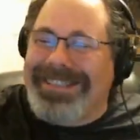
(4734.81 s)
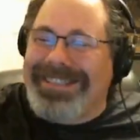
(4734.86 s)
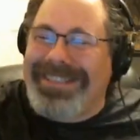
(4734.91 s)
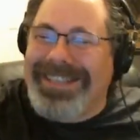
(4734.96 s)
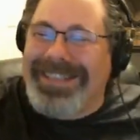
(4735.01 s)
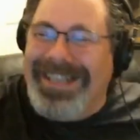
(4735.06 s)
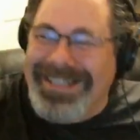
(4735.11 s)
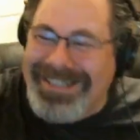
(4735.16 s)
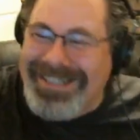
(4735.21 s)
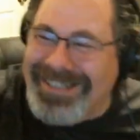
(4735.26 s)
a
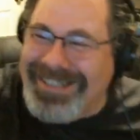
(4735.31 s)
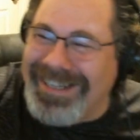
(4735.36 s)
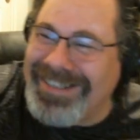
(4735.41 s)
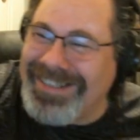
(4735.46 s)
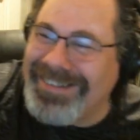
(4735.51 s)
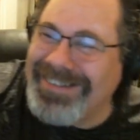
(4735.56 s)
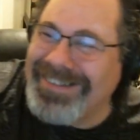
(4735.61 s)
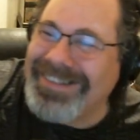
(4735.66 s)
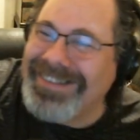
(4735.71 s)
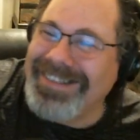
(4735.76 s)
lot,
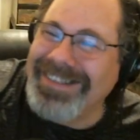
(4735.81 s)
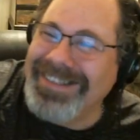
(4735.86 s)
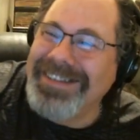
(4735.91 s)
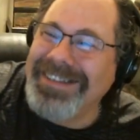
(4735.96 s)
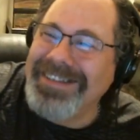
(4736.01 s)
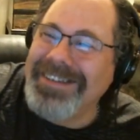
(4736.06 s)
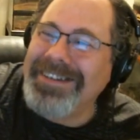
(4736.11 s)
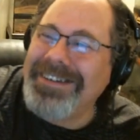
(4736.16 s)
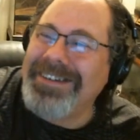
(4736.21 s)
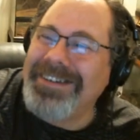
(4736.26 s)
Tyler.
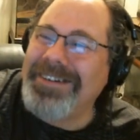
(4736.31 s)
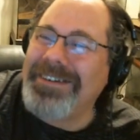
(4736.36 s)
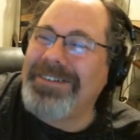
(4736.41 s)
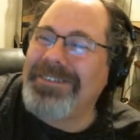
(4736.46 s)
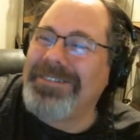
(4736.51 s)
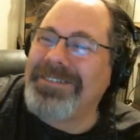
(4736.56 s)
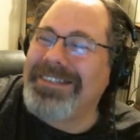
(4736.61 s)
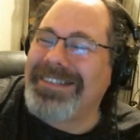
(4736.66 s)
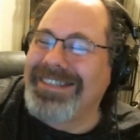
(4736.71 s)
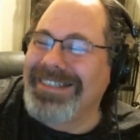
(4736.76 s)
Oh,
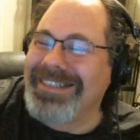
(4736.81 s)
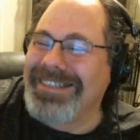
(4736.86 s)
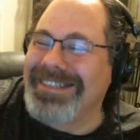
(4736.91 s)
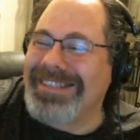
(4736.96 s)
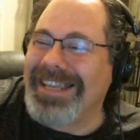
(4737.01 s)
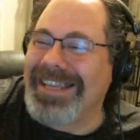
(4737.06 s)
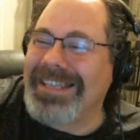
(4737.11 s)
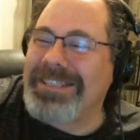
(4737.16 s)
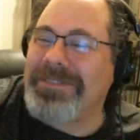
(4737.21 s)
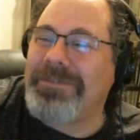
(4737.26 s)
jeez,
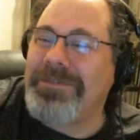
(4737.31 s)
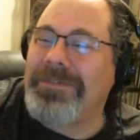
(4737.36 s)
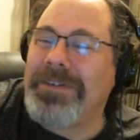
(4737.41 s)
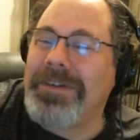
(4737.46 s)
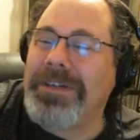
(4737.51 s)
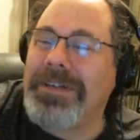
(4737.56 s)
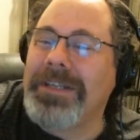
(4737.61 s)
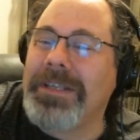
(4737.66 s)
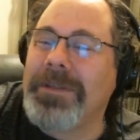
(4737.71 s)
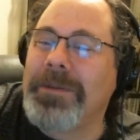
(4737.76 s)
that's
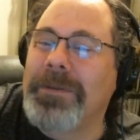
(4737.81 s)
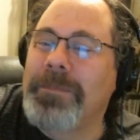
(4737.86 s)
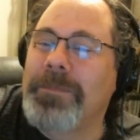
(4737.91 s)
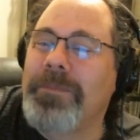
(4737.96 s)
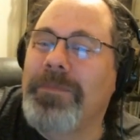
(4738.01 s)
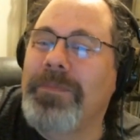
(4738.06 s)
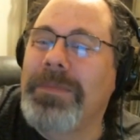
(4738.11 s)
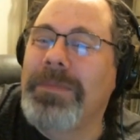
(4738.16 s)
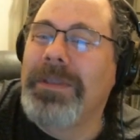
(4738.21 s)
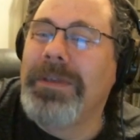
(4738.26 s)
funny.
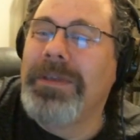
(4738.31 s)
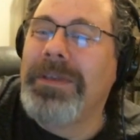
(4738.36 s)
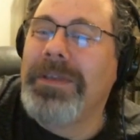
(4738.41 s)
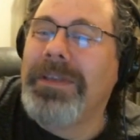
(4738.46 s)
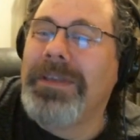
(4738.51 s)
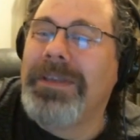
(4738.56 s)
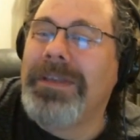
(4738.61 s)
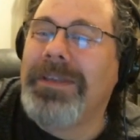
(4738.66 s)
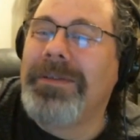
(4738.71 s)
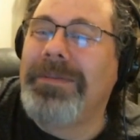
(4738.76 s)

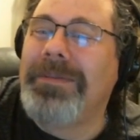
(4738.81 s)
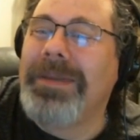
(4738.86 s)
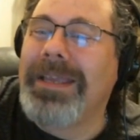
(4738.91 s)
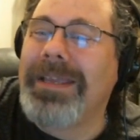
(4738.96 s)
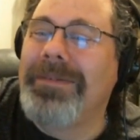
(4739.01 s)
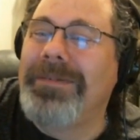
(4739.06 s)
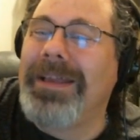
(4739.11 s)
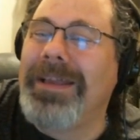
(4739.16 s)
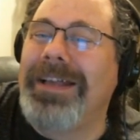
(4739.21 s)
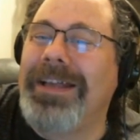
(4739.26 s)

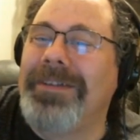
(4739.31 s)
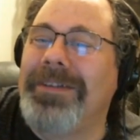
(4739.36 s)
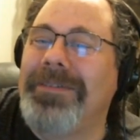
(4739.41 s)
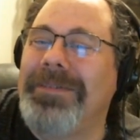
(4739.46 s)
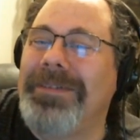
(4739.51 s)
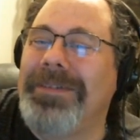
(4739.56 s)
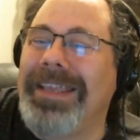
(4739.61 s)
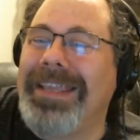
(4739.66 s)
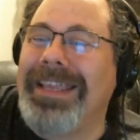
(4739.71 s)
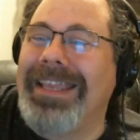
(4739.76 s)
PayPal
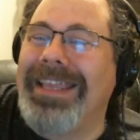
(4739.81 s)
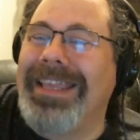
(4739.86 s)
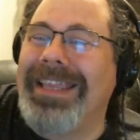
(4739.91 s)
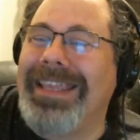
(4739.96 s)
me.